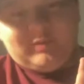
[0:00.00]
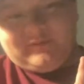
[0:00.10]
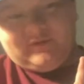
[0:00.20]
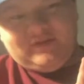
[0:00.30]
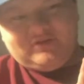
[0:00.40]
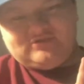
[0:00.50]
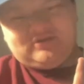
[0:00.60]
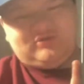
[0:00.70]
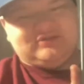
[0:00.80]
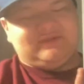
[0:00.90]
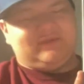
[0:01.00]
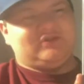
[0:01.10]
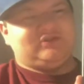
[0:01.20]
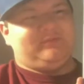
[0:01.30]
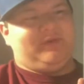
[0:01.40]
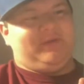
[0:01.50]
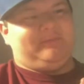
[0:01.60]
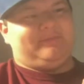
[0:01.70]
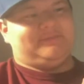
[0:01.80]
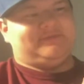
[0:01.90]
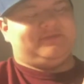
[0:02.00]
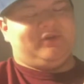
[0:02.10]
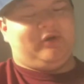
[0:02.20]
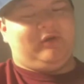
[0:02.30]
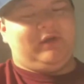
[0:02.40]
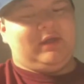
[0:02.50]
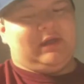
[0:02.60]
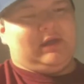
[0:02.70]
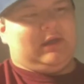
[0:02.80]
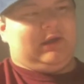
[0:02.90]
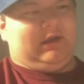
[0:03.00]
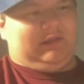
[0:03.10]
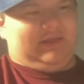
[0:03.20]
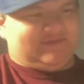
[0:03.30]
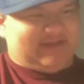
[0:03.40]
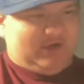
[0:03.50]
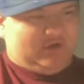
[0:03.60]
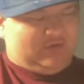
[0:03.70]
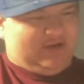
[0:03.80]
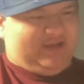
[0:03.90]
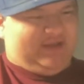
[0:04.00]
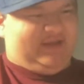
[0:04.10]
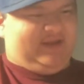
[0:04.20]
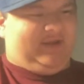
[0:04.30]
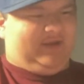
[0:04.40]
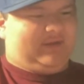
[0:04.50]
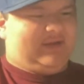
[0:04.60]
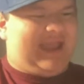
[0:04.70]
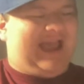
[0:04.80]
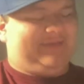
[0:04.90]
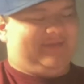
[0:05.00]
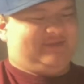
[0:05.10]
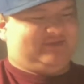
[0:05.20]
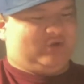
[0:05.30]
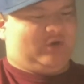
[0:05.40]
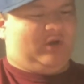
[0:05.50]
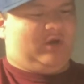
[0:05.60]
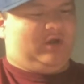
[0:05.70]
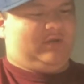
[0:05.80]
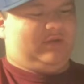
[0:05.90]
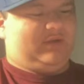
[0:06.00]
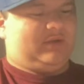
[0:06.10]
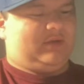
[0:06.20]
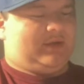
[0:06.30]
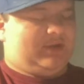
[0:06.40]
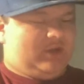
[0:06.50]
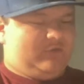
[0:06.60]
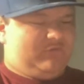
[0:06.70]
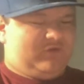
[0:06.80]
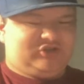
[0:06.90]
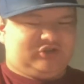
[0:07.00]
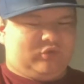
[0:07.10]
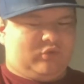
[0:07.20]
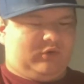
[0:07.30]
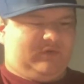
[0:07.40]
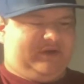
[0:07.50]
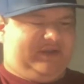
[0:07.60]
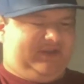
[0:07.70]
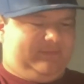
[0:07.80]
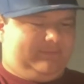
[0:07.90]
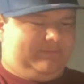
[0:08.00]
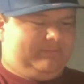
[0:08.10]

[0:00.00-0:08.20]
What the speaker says: prefer the acoustic version, but still. Leaves Out of Green, Kathy's Song, Richard Corey,